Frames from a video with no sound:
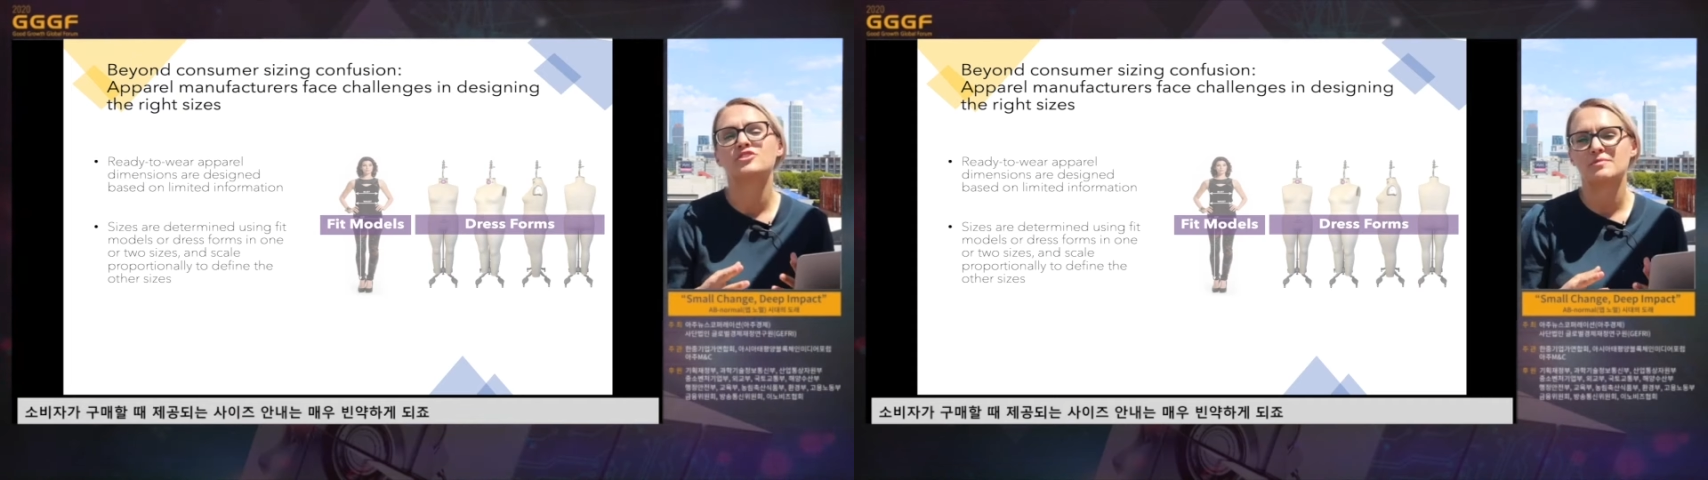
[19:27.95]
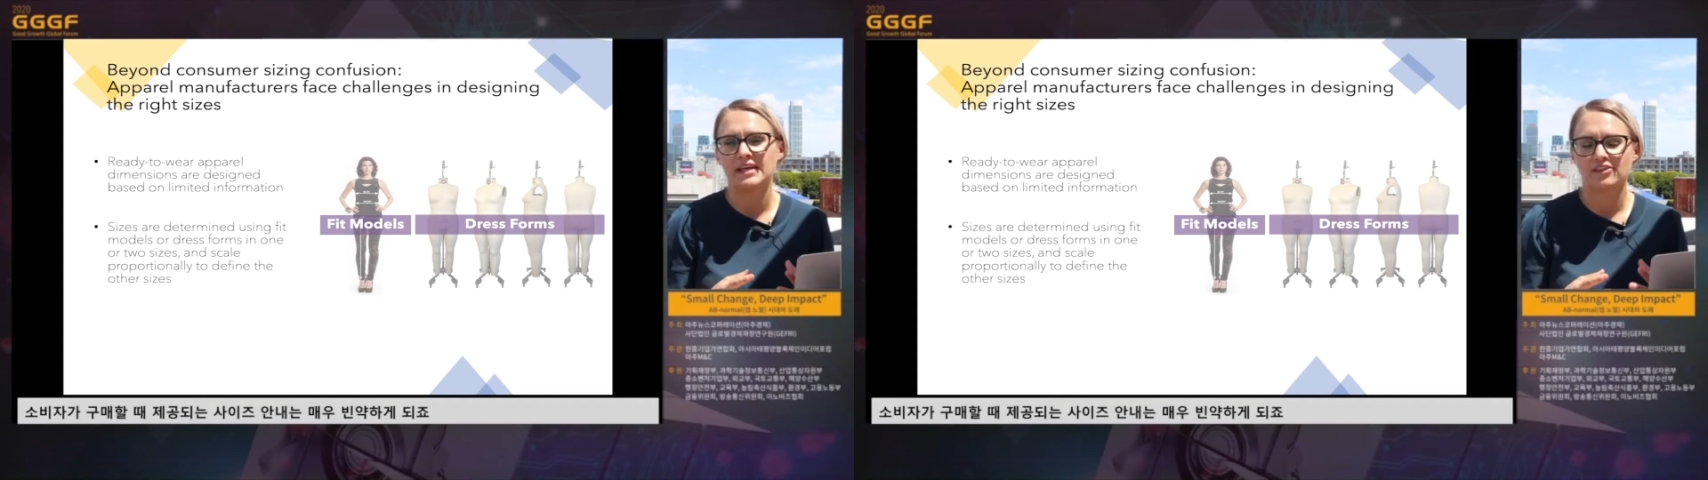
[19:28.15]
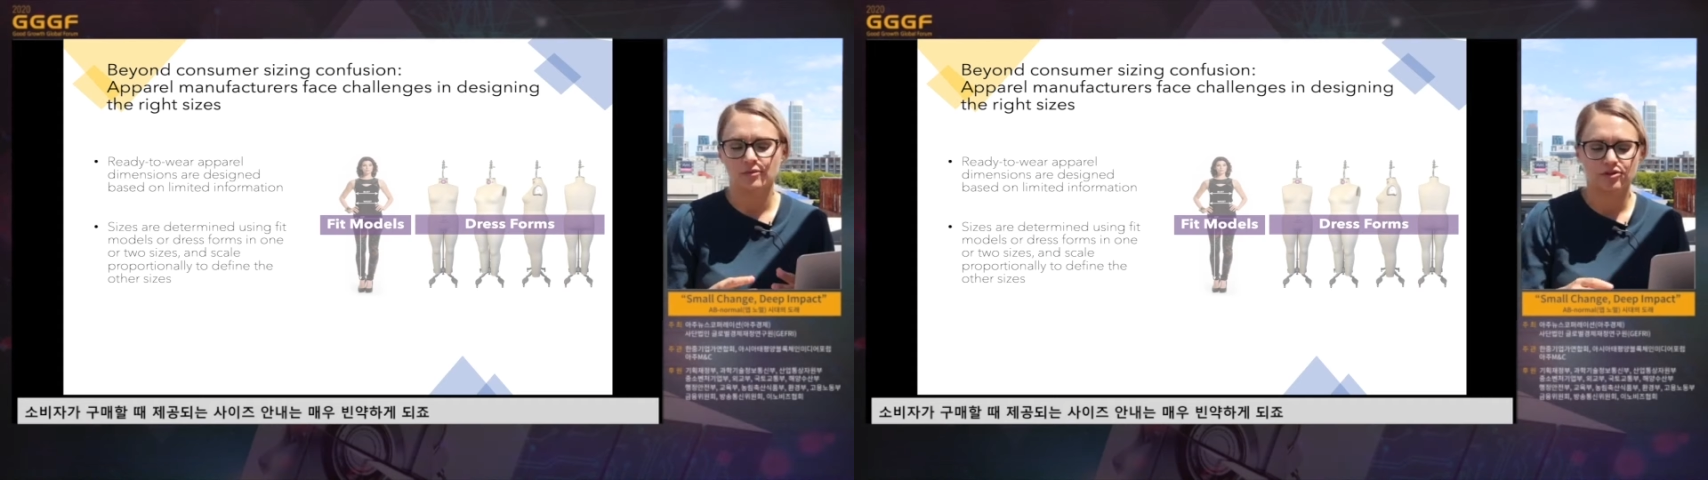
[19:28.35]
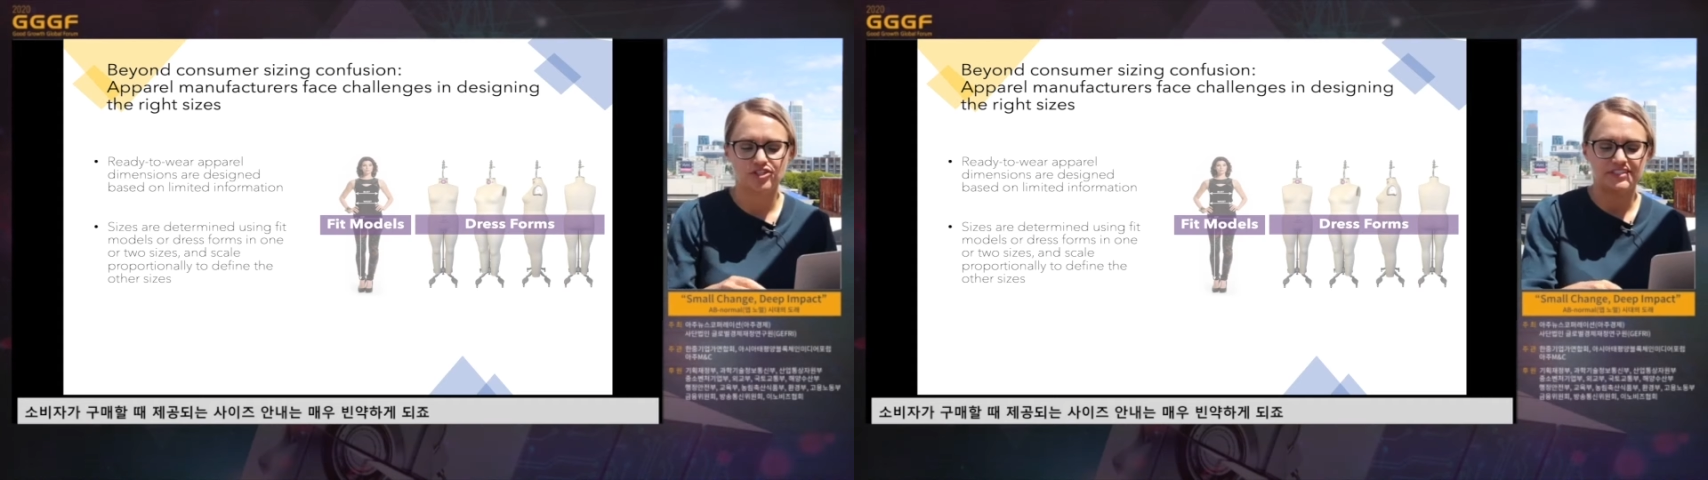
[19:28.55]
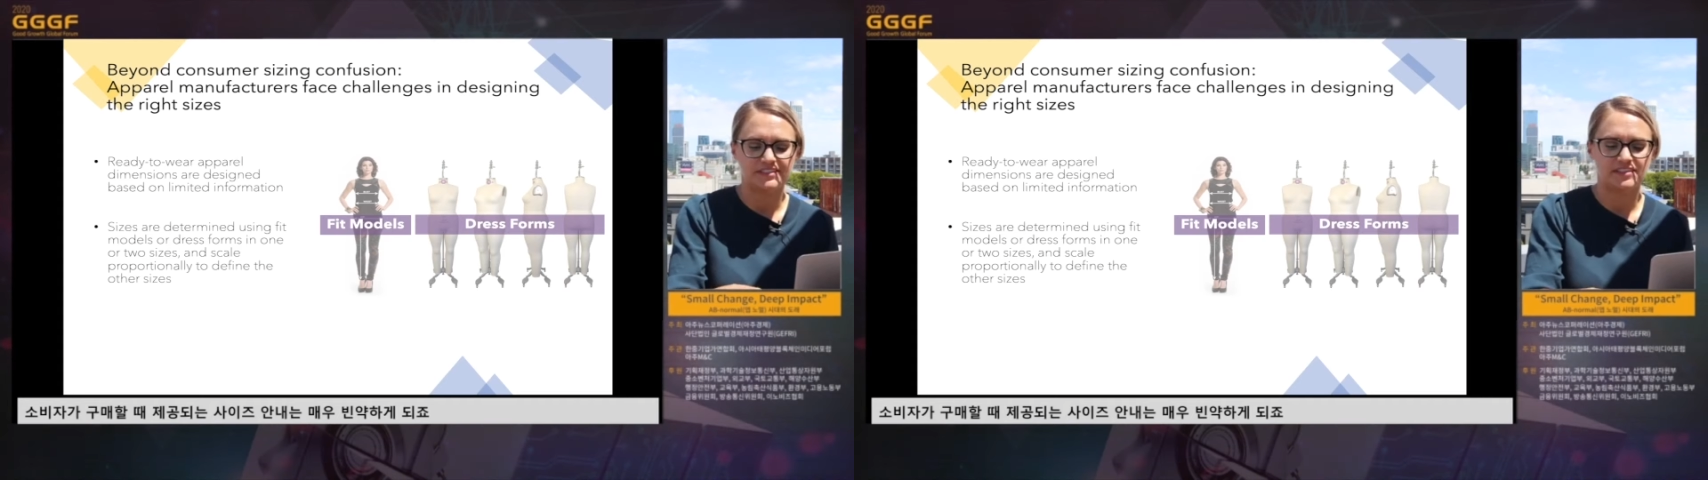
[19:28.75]
are making their
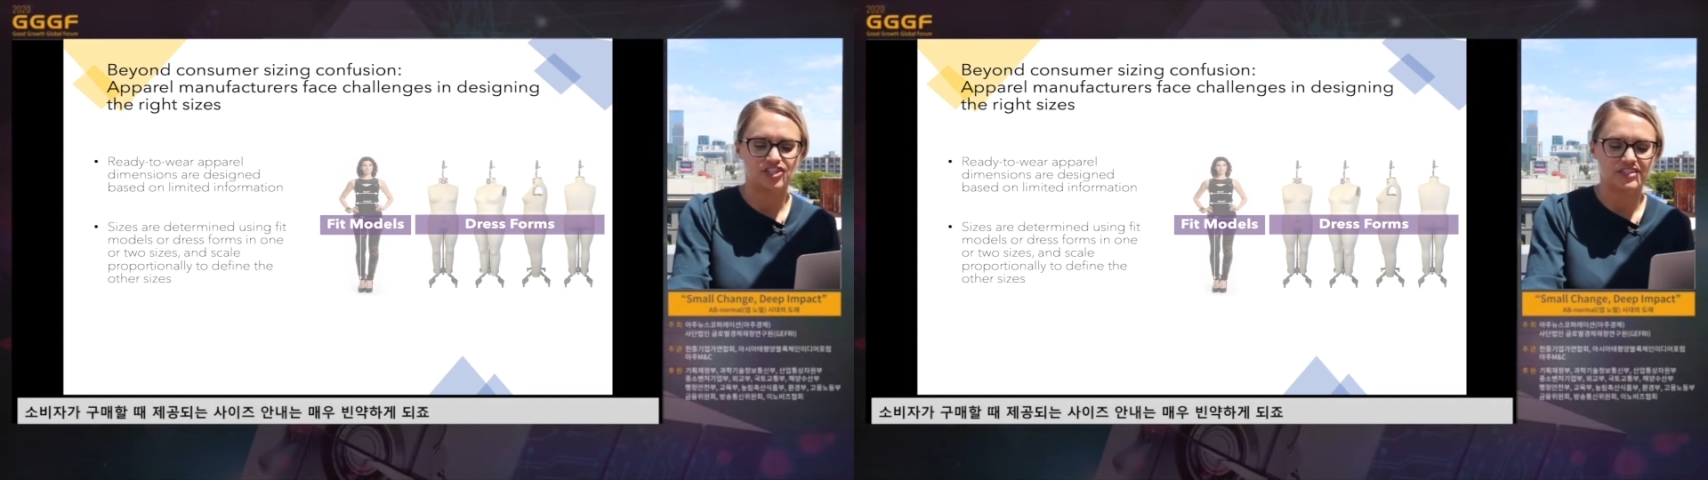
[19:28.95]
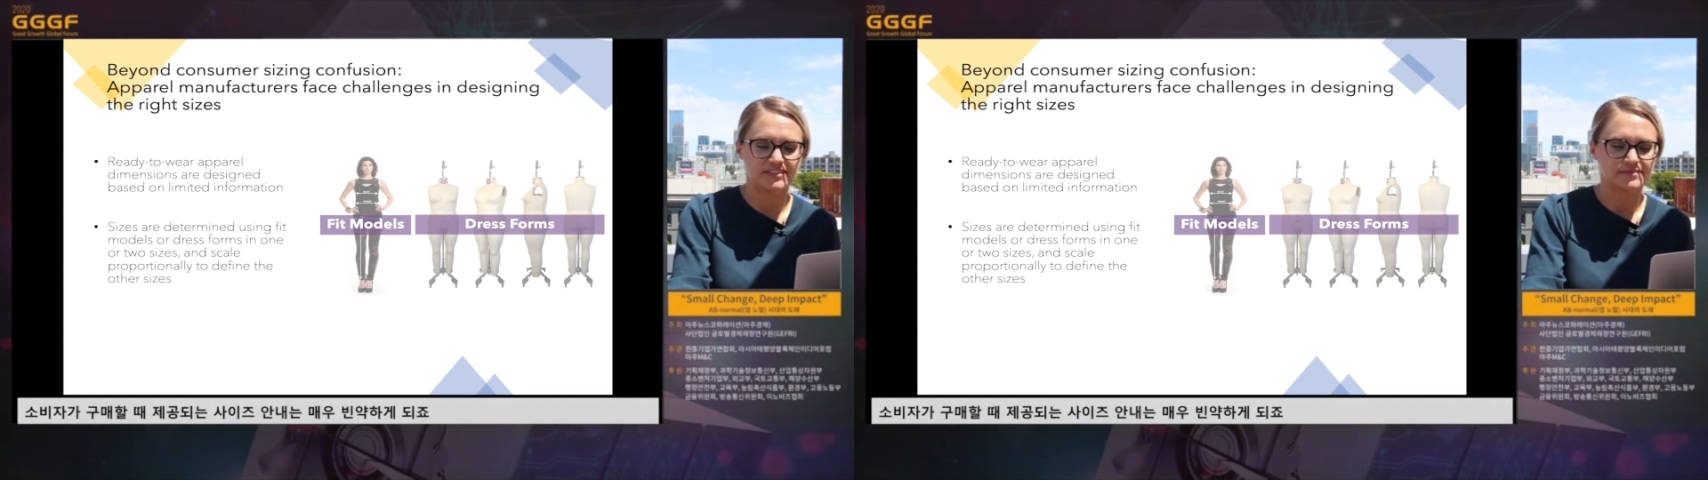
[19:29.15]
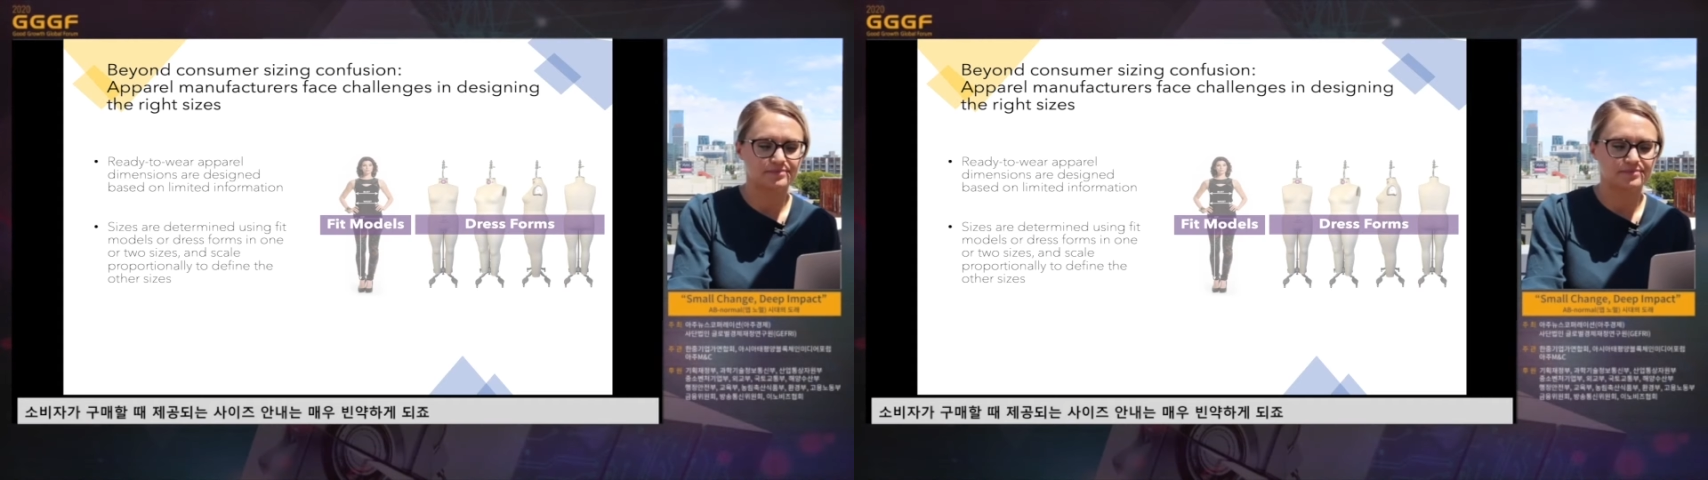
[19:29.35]
purchase decisions.